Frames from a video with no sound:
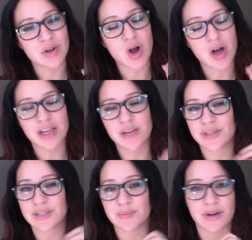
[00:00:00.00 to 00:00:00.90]
all going to
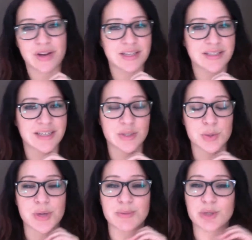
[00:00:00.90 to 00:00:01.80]
experience
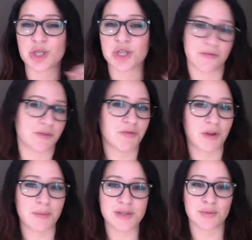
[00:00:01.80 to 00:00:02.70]
extreme shift from
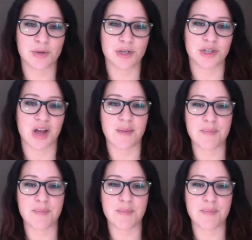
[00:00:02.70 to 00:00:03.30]
this workshop,